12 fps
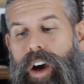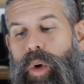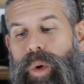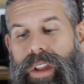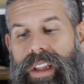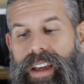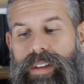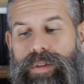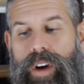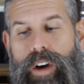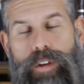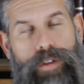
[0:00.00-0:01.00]
would leave
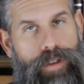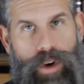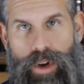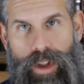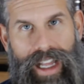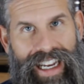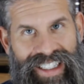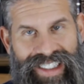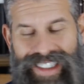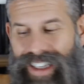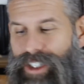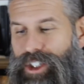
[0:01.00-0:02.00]
full and
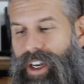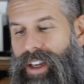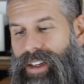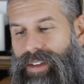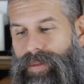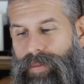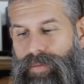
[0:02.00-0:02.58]
satiated,